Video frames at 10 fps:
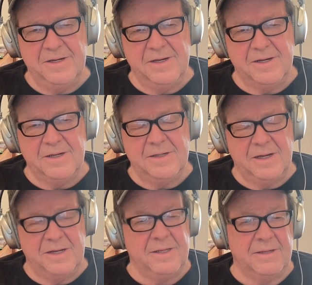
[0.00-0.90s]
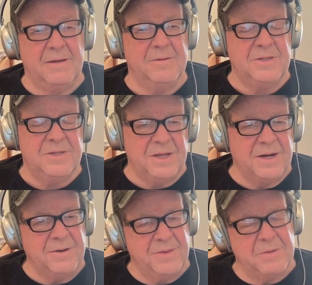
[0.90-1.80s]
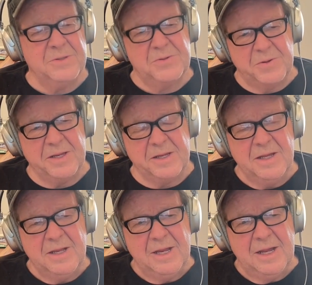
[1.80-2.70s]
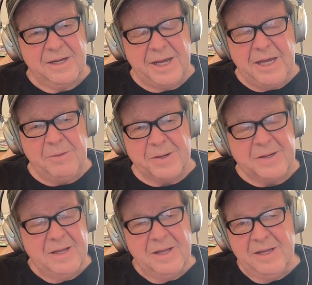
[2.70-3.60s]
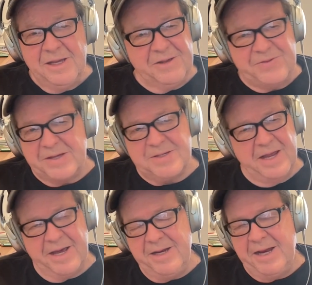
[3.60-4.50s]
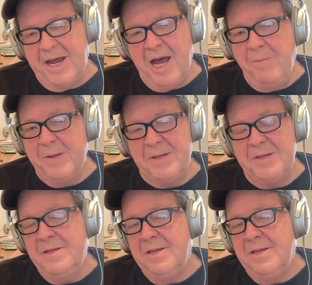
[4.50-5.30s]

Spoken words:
I think that was really key. But if that hadn't happened,